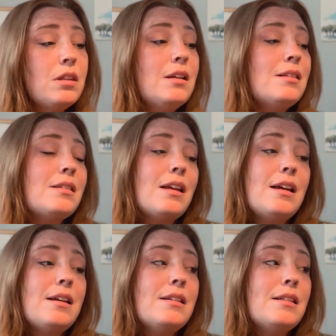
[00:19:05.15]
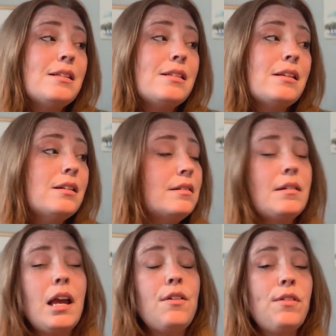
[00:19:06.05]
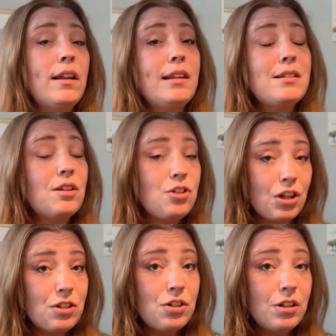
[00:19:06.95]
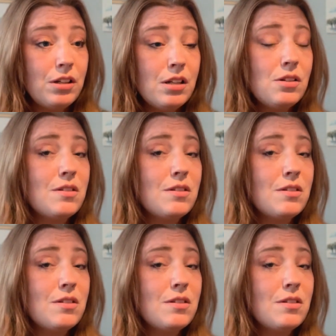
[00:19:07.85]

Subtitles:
This is a friendly suggestion